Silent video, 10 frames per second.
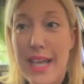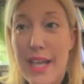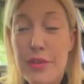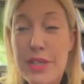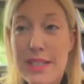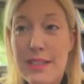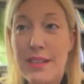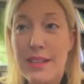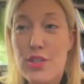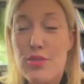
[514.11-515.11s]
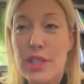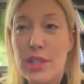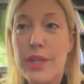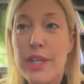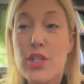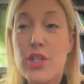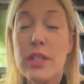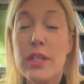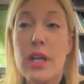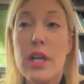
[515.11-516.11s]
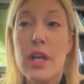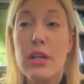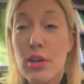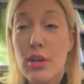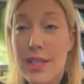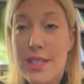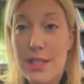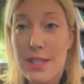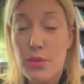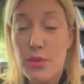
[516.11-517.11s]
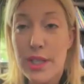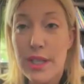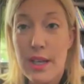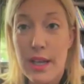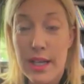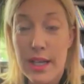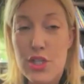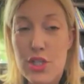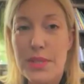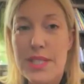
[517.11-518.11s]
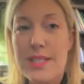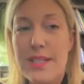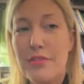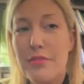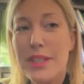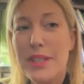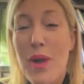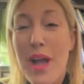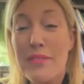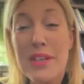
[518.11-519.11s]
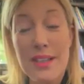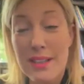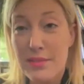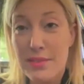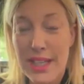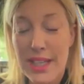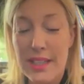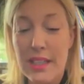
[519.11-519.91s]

every single country in the region, not excluding Egypt itself, but they were having none of that.